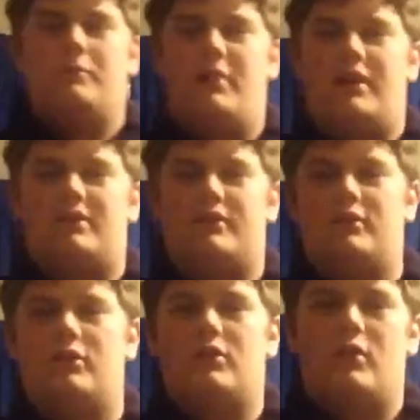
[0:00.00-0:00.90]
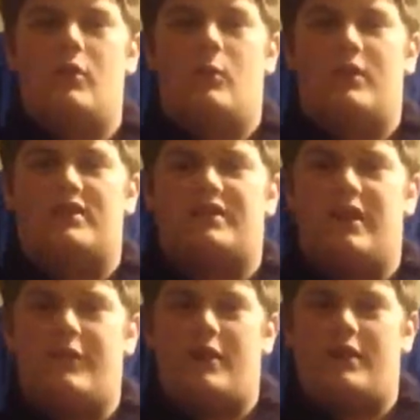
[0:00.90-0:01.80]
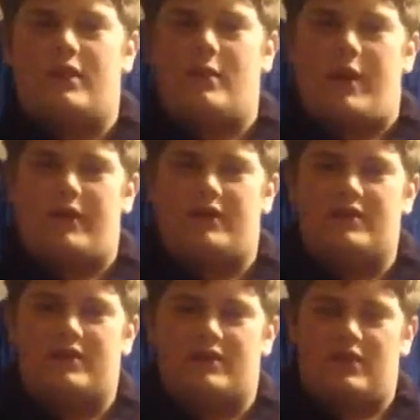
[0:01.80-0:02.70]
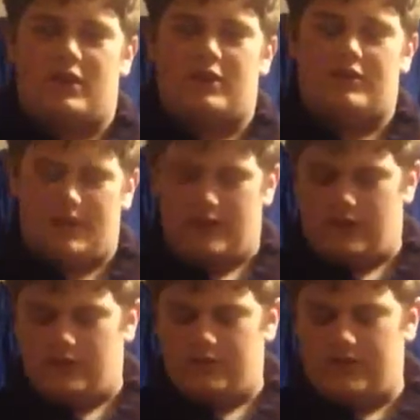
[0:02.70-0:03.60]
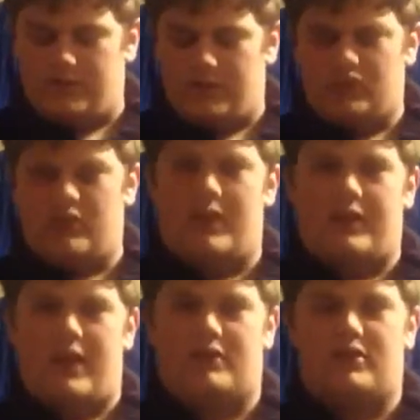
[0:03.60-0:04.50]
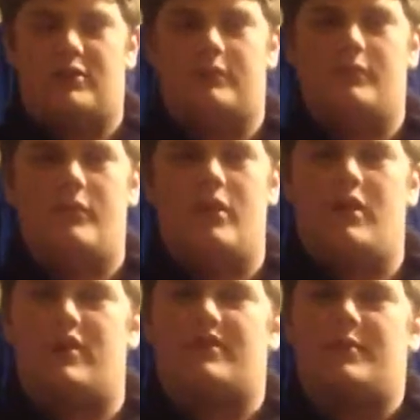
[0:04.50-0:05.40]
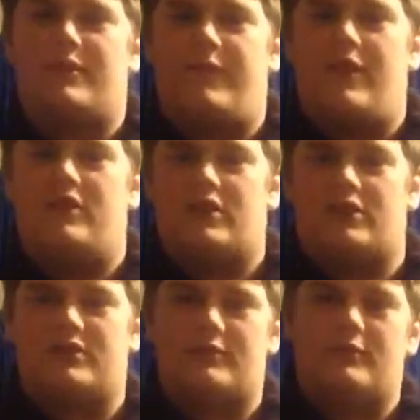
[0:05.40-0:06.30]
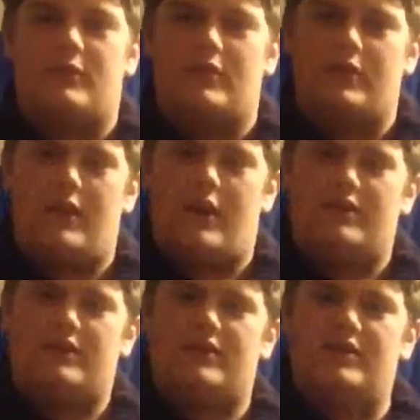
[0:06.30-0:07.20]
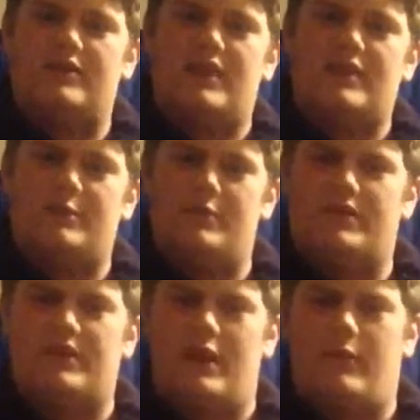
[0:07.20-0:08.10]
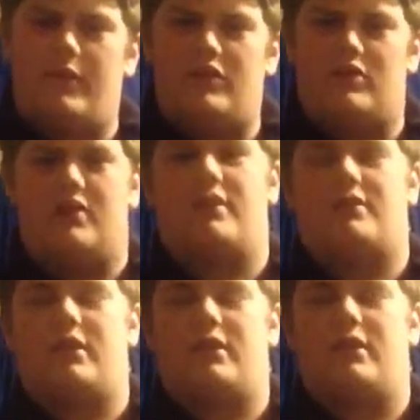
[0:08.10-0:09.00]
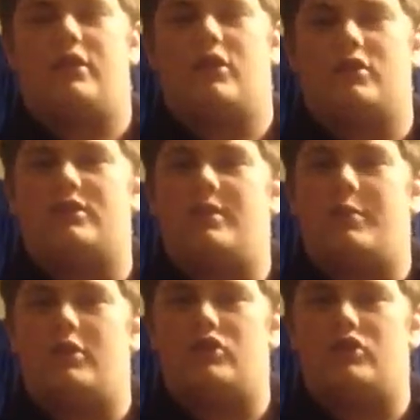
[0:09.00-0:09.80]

but what's different about this guitar than a typical Stratocaster are some of the features. Now this has some of the same features as on your typical